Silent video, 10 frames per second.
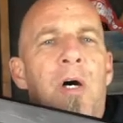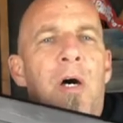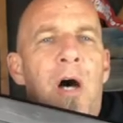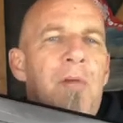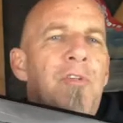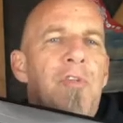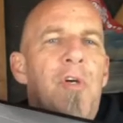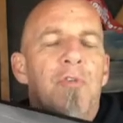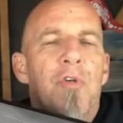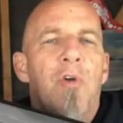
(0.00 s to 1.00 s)

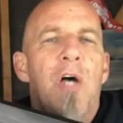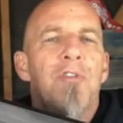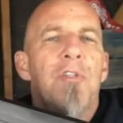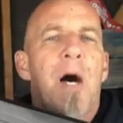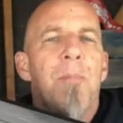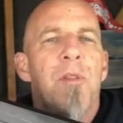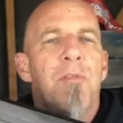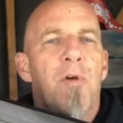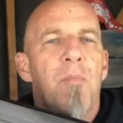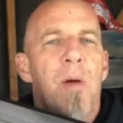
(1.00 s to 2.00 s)
obviously goes across the top of the
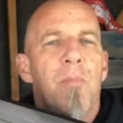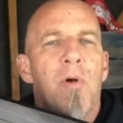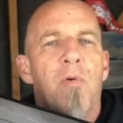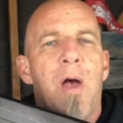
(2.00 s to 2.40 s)
third member,